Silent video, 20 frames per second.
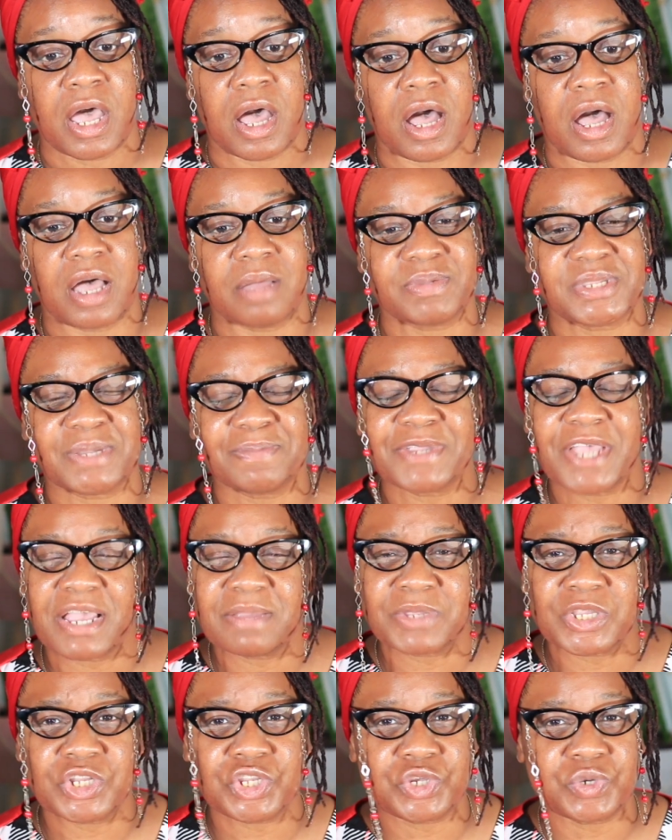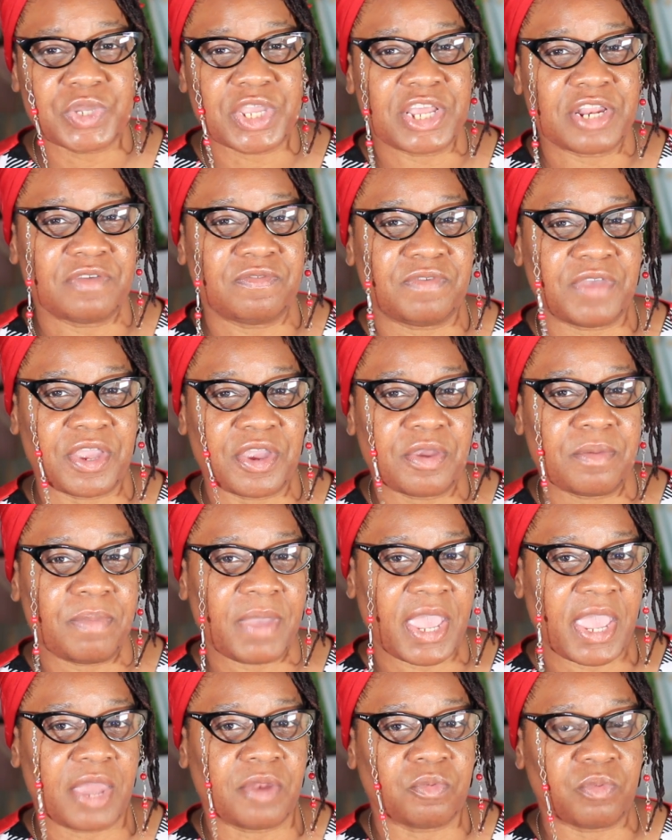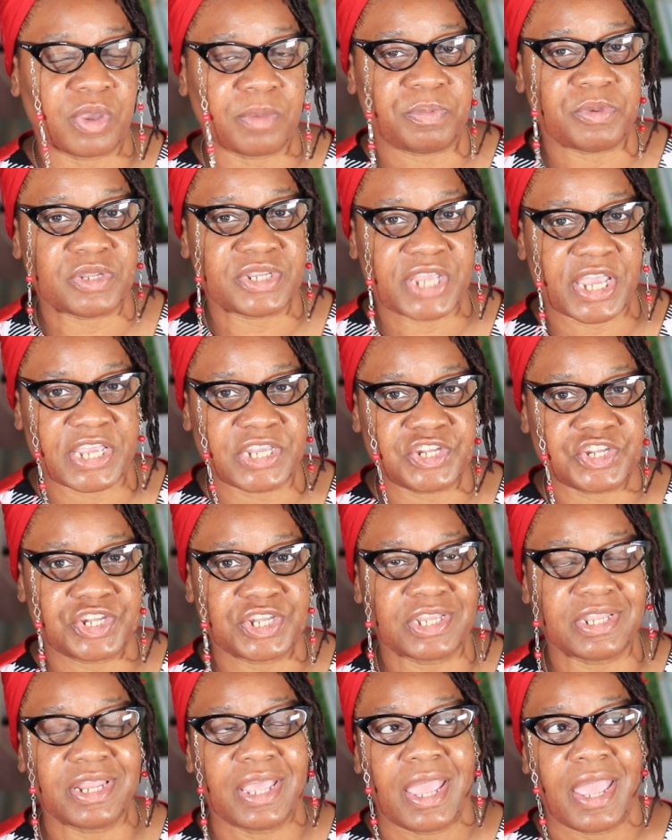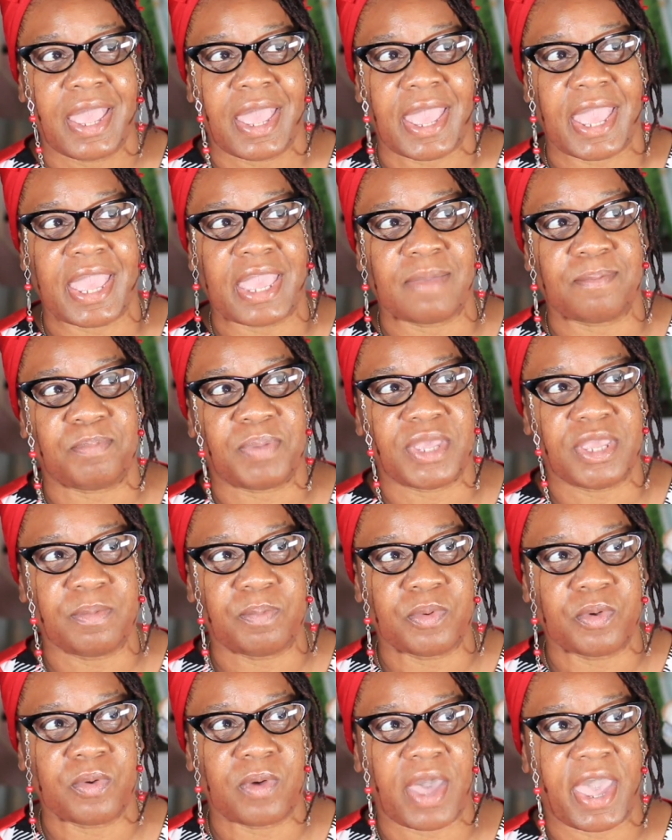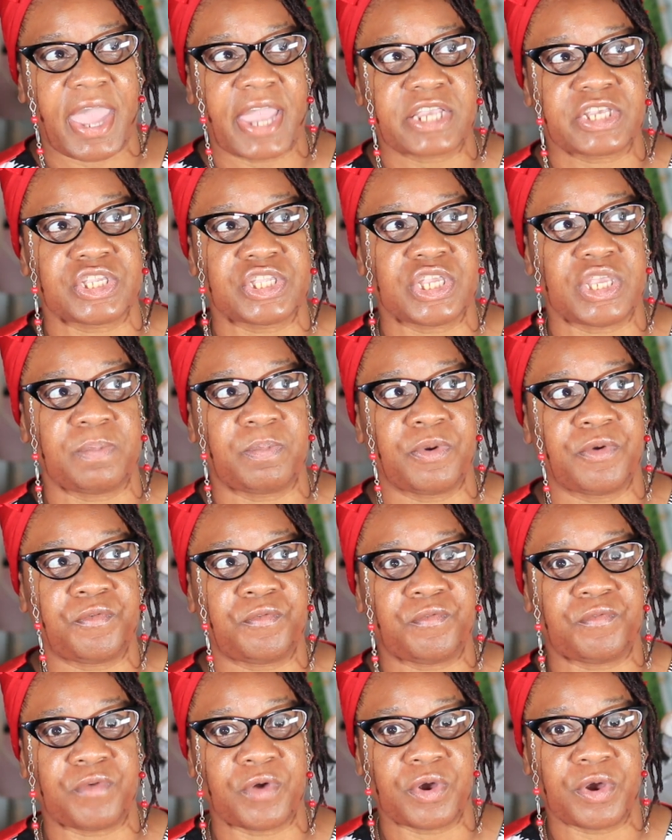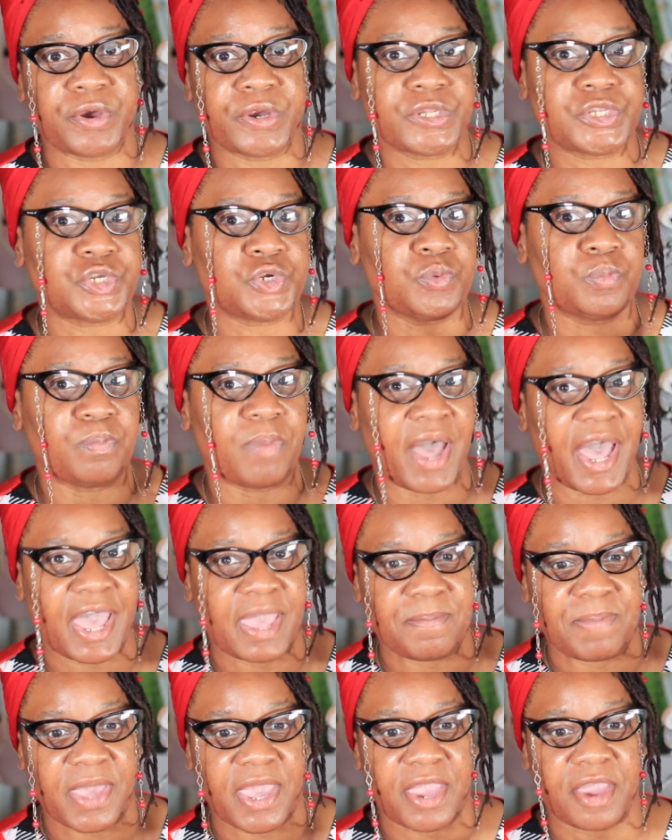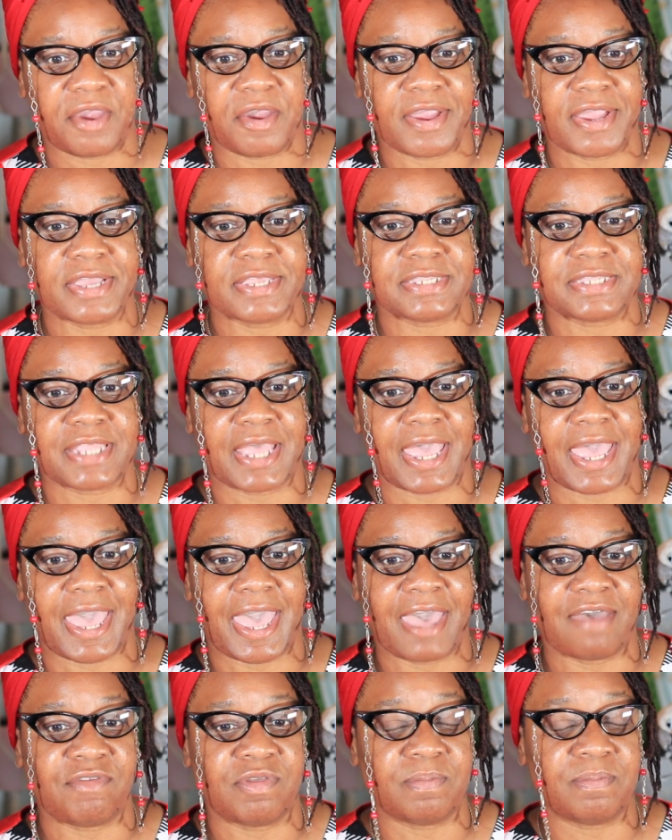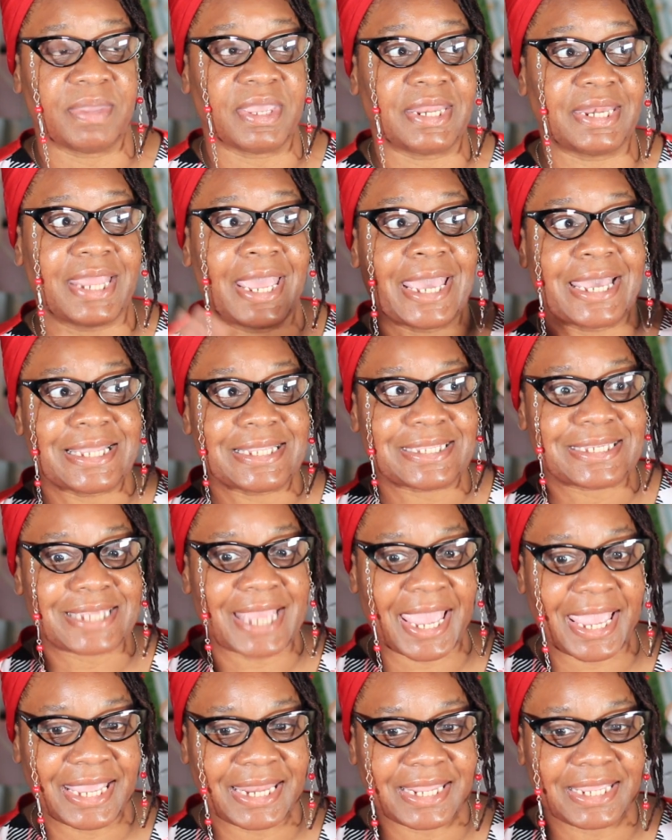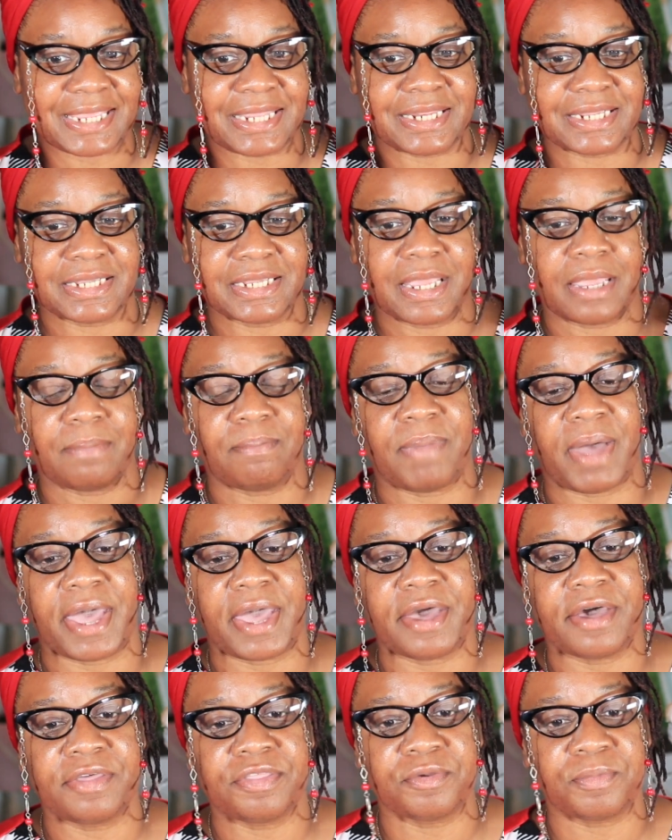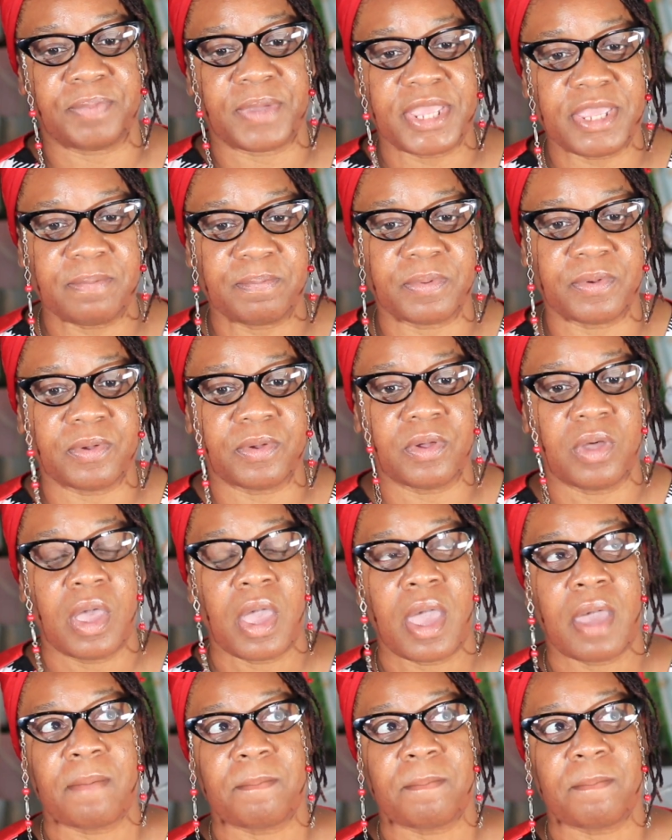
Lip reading: Sometimes they do get a very bad reputation, and people actually prefer to buy parrots that haven't been tainted by other people.